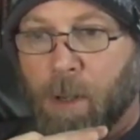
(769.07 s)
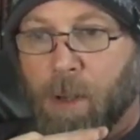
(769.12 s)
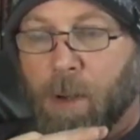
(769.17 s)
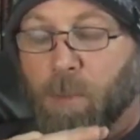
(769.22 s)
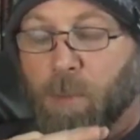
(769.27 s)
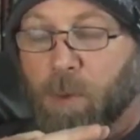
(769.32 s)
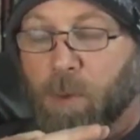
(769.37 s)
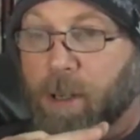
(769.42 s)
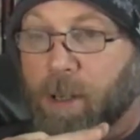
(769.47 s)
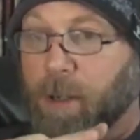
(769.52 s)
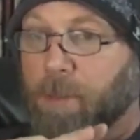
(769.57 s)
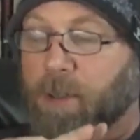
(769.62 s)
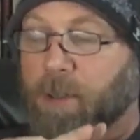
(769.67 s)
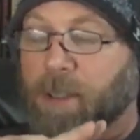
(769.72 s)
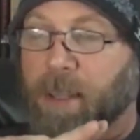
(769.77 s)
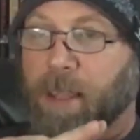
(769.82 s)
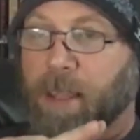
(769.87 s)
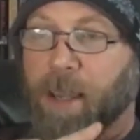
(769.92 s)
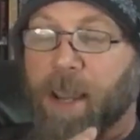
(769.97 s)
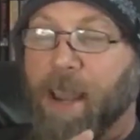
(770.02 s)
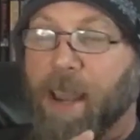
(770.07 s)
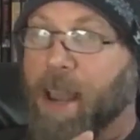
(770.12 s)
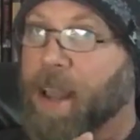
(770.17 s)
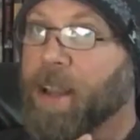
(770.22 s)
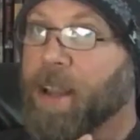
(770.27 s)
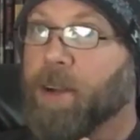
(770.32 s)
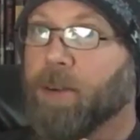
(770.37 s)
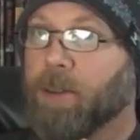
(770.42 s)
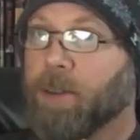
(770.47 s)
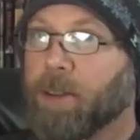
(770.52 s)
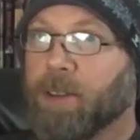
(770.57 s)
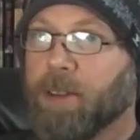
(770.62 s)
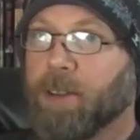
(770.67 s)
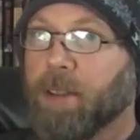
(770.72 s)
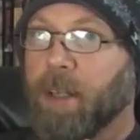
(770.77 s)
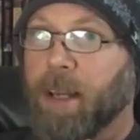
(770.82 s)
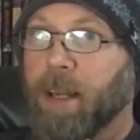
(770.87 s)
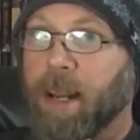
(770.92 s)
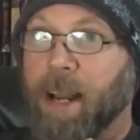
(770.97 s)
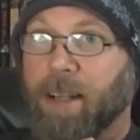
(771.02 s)
When it comes to the angles,
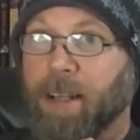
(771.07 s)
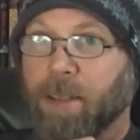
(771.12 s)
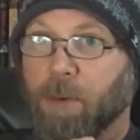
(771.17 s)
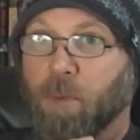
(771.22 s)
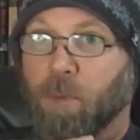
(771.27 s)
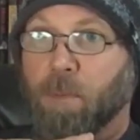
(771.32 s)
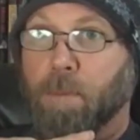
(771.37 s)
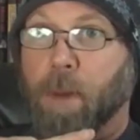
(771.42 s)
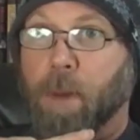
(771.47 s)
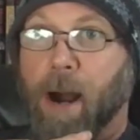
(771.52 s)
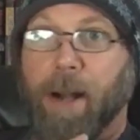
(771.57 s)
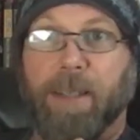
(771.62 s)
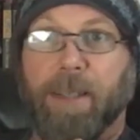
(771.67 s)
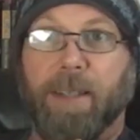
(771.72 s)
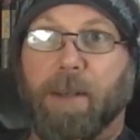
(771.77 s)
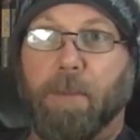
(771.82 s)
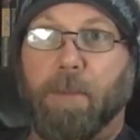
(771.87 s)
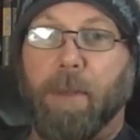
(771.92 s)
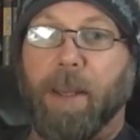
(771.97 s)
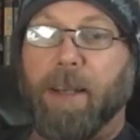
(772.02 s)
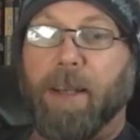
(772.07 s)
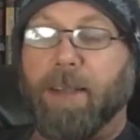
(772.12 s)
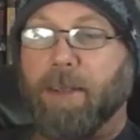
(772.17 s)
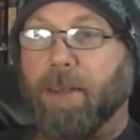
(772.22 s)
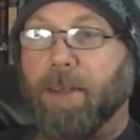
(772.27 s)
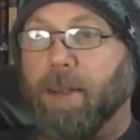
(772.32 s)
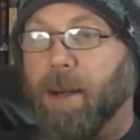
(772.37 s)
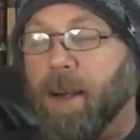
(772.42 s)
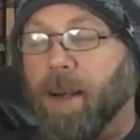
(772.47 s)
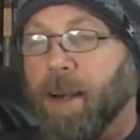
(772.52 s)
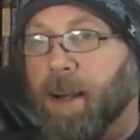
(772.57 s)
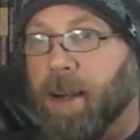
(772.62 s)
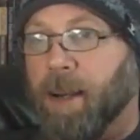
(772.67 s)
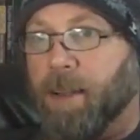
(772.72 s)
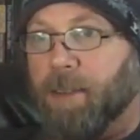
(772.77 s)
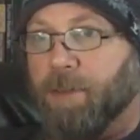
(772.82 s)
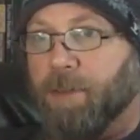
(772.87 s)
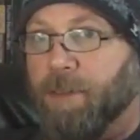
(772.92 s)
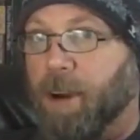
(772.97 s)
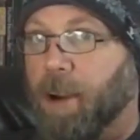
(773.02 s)
it has a boxing base.
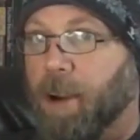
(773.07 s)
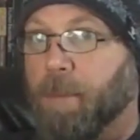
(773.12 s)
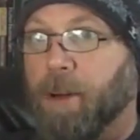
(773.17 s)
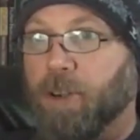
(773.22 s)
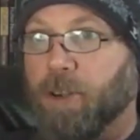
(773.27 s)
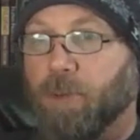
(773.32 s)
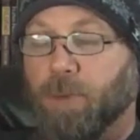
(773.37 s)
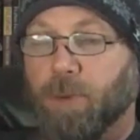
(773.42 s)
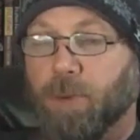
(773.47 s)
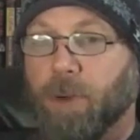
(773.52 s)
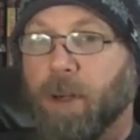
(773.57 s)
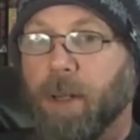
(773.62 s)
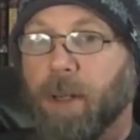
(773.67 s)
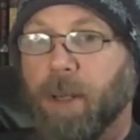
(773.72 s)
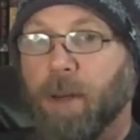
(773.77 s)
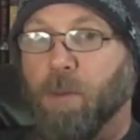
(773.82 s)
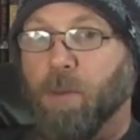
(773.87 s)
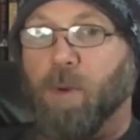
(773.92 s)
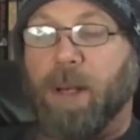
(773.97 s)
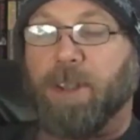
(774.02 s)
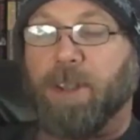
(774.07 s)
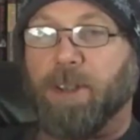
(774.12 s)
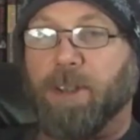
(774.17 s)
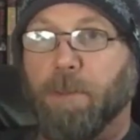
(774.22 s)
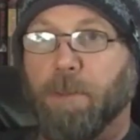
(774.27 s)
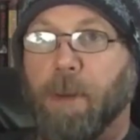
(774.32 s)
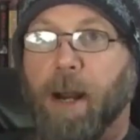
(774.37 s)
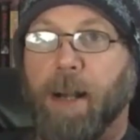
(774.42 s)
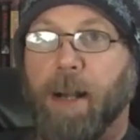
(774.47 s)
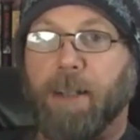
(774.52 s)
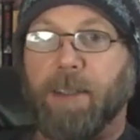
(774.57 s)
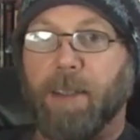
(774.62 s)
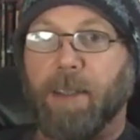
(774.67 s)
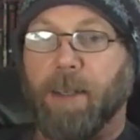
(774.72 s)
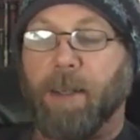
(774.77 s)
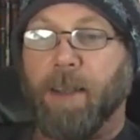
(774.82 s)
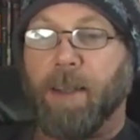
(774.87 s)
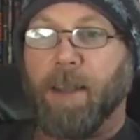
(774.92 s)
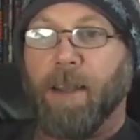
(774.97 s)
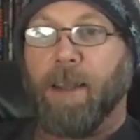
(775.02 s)
It's very much rooted in Western boxing.
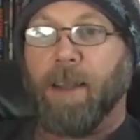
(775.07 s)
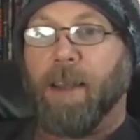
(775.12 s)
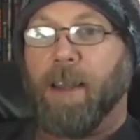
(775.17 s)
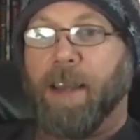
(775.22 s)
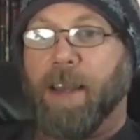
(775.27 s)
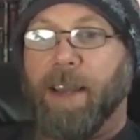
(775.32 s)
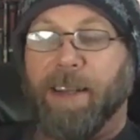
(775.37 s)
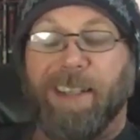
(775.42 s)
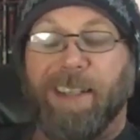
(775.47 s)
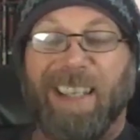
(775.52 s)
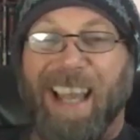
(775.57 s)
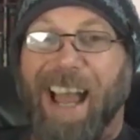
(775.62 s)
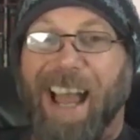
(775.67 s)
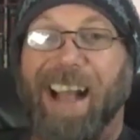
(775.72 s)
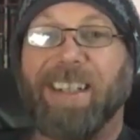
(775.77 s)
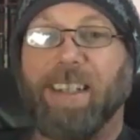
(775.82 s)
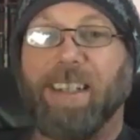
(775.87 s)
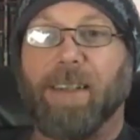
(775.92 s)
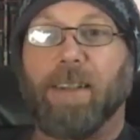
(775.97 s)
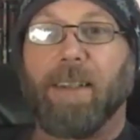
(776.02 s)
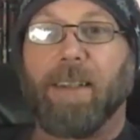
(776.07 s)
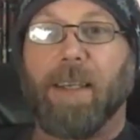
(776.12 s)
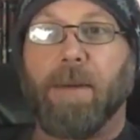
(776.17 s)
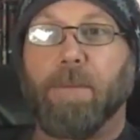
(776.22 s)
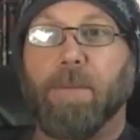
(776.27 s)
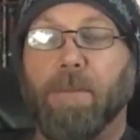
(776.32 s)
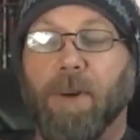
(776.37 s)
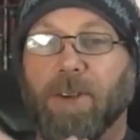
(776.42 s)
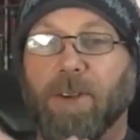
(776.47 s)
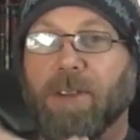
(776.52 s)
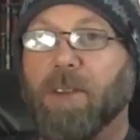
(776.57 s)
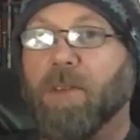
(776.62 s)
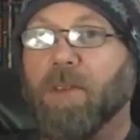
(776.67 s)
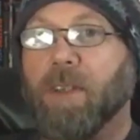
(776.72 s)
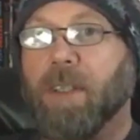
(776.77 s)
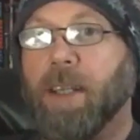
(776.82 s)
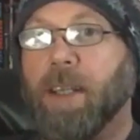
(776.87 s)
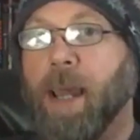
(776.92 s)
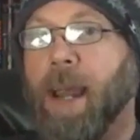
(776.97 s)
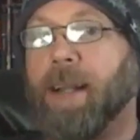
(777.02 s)
And tactically, most of
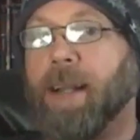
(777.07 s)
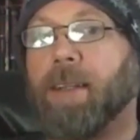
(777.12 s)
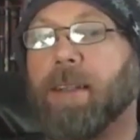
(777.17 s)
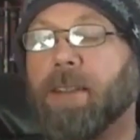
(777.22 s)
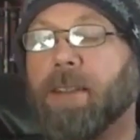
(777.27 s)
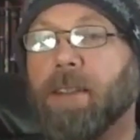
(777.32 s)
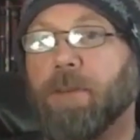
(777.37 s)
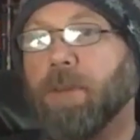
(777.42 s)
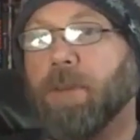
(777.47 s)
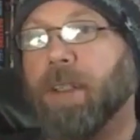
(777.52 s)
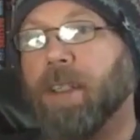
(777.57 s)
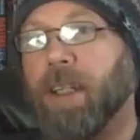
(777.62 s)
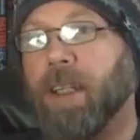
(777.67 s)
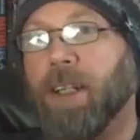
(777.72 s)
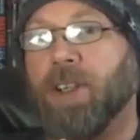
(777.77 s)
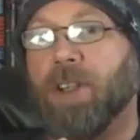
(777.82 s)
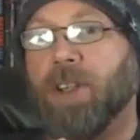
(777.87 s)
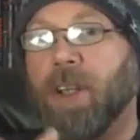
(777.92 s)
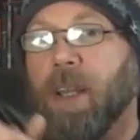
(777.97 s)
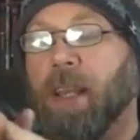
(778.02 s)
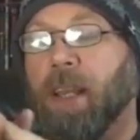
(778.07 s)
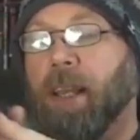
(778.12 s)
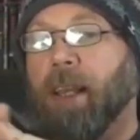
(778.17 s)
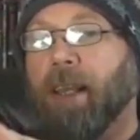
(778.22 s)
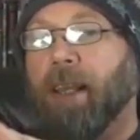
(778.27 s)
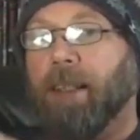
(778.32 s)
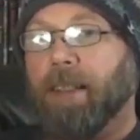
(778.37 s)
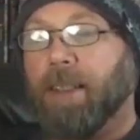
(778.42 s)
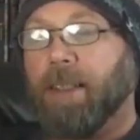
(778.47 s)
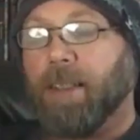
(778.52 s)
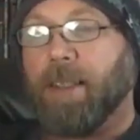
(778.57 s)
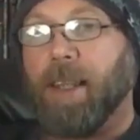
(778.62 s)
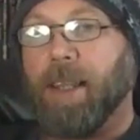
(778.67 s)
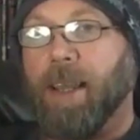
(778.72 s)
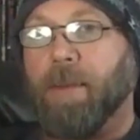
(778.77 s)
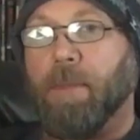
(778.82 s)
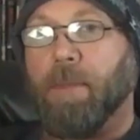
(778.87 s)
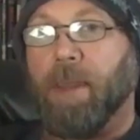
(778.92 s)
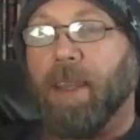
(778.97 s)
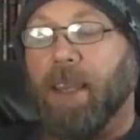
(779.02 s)
the tactics that we teach
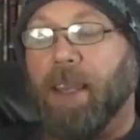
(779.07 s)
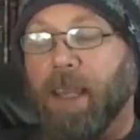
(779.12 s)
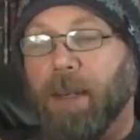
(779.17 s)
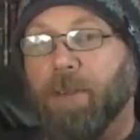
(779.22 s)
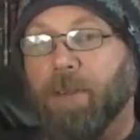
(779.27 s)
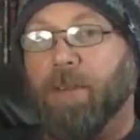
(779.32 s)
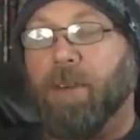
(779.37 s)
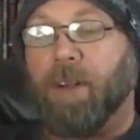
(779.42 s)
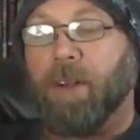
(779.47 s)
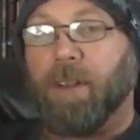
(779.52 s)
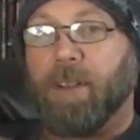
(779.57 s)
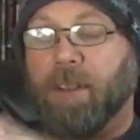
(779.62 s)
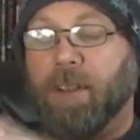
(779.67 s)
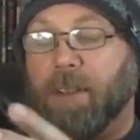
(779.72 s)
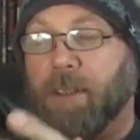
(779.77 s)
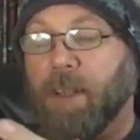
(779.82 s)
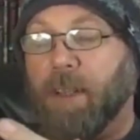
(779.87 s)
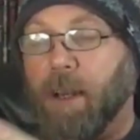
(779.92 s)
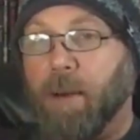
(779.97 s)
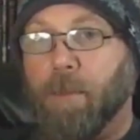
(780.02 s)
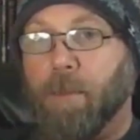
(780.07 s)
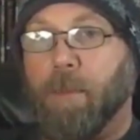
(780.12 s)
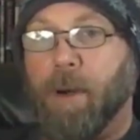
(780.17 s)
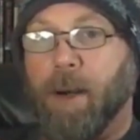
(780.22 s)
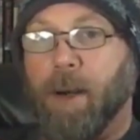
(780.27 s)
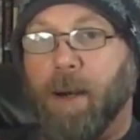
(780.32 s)
stem in some